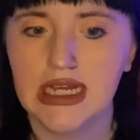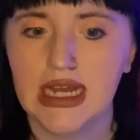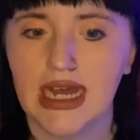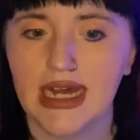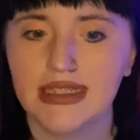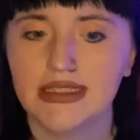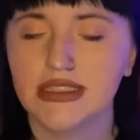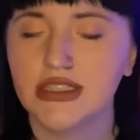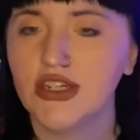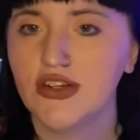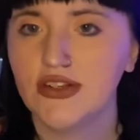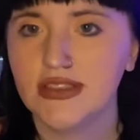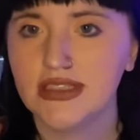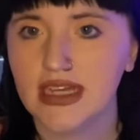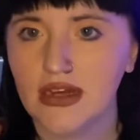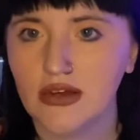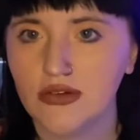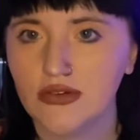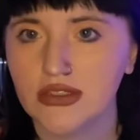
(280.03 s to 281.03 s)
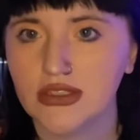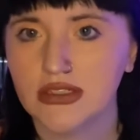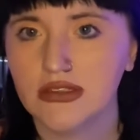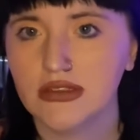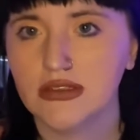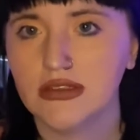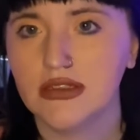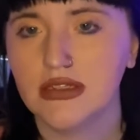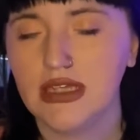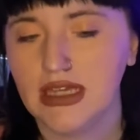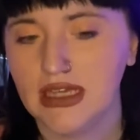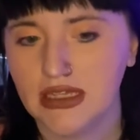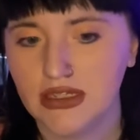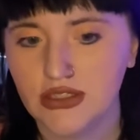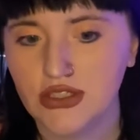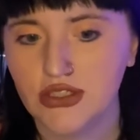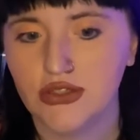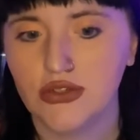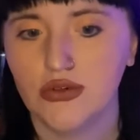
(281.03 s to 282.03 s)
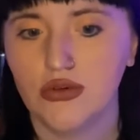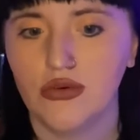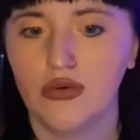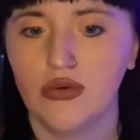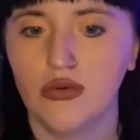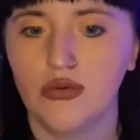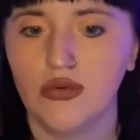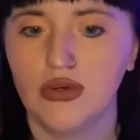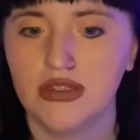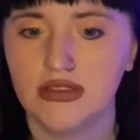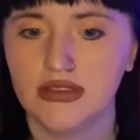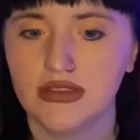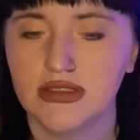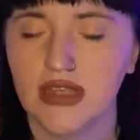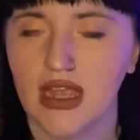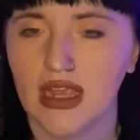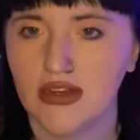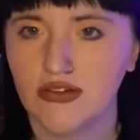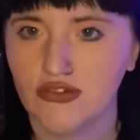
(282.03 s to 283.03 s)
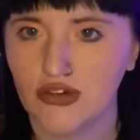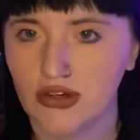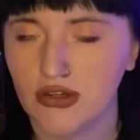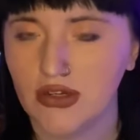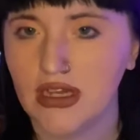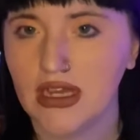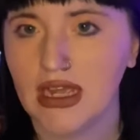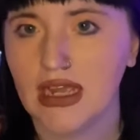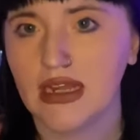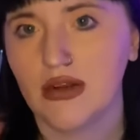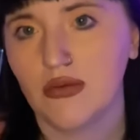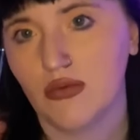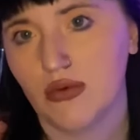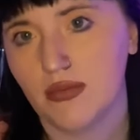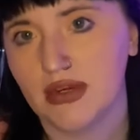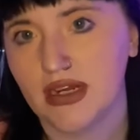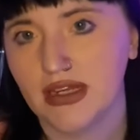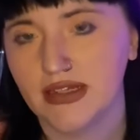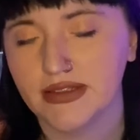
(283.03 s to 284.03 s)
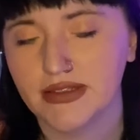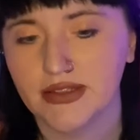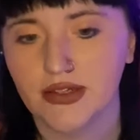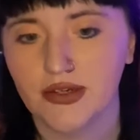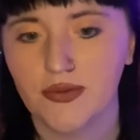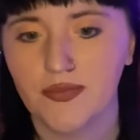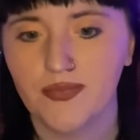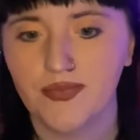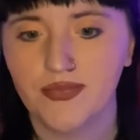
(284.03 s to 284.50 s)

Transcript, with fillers: As it turns out, he too was a drunk and a womanizer.